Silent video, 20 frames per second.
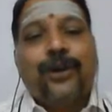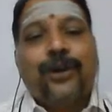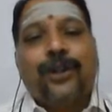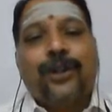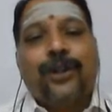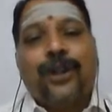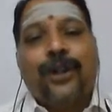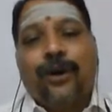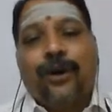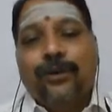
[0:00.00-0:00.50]

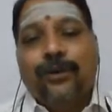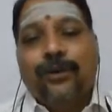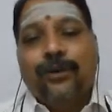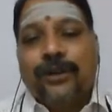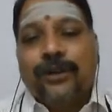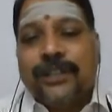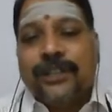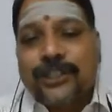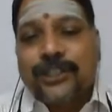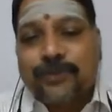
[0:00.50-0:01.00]
Now,
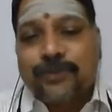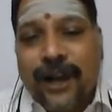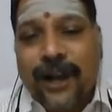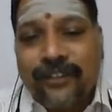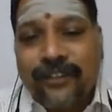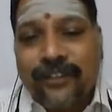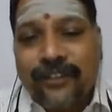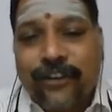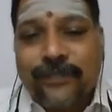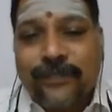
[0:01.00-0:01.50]
the small
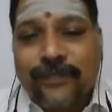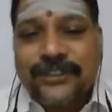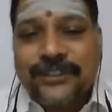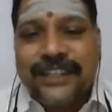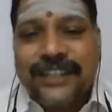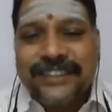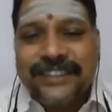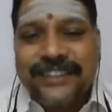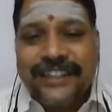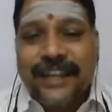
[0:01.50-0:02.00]
farm
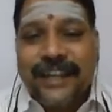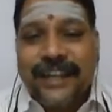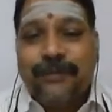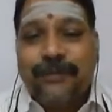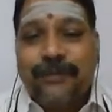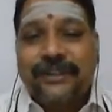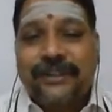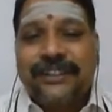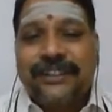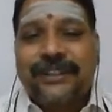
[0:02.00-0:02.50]
size
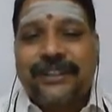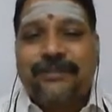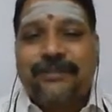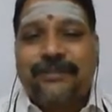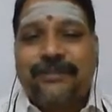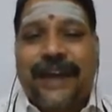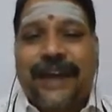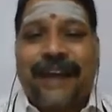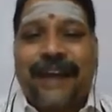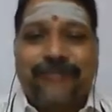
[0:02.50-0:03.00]
inhibited the
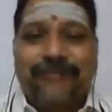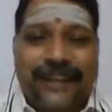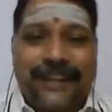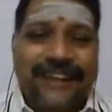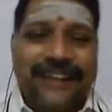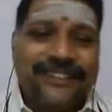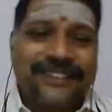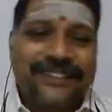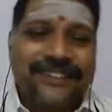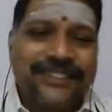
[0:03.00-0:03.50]

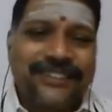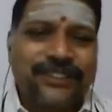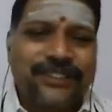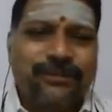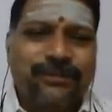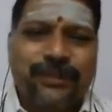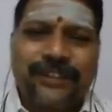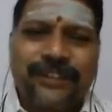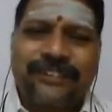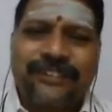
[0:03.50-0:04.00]
mechanization,
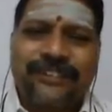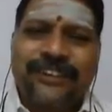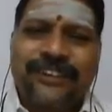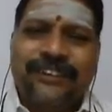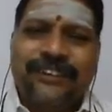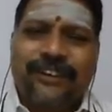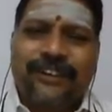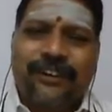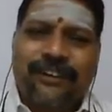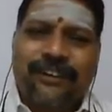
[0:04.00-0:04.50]
but
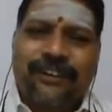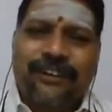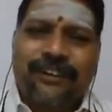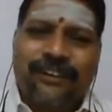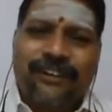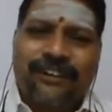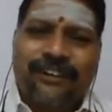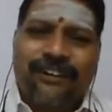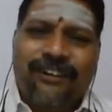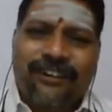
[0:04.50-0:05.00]

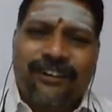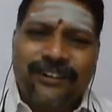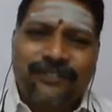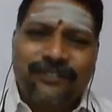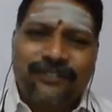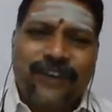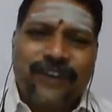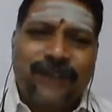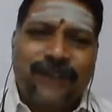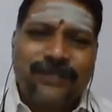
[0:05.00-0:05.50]
all the
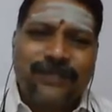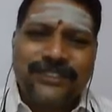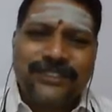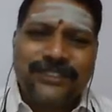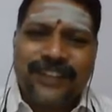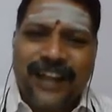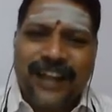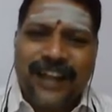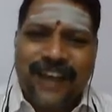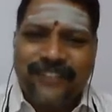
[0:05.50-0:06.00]
farmers
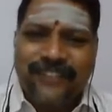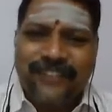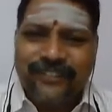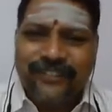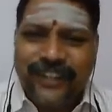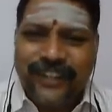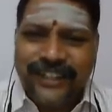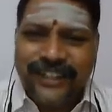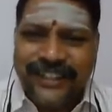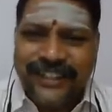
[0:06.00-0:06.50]
are having
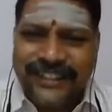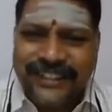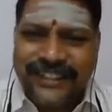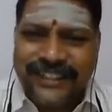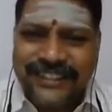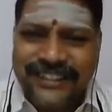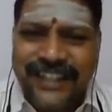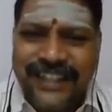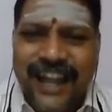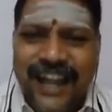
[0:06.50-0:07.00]
very less
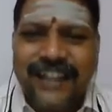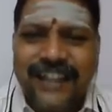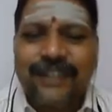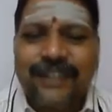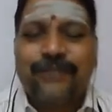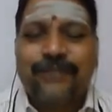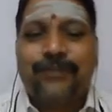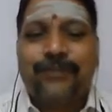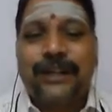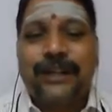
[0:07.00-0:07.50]
land,
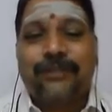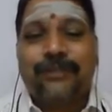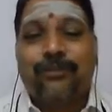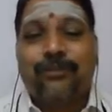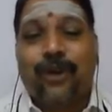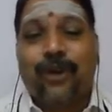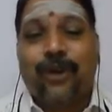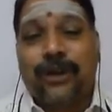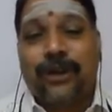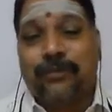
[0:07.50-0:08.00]
but
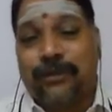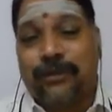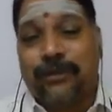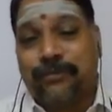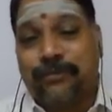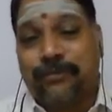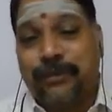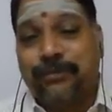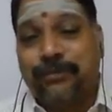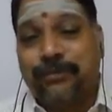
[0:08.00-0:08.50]
more number of
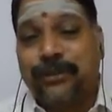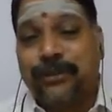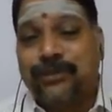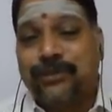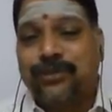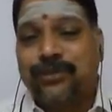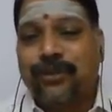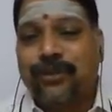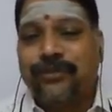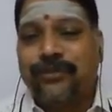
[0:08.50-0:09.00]
people.
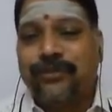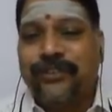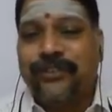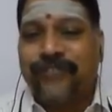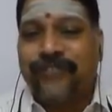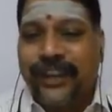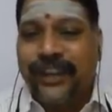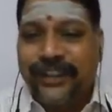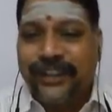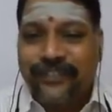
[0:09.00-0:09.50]
So we
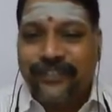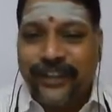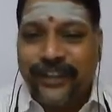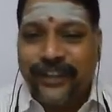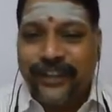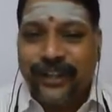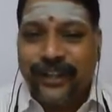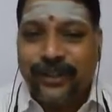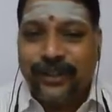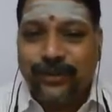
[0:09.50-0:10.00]
find
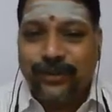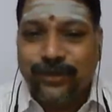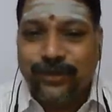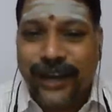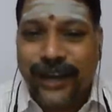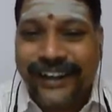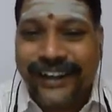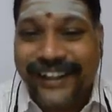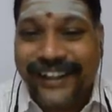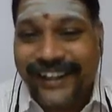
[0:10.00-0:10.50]
difficult to
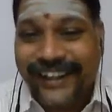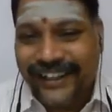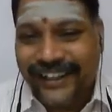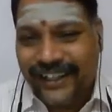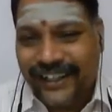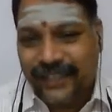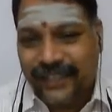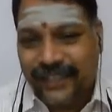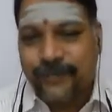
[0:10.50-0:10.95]
aggregate that.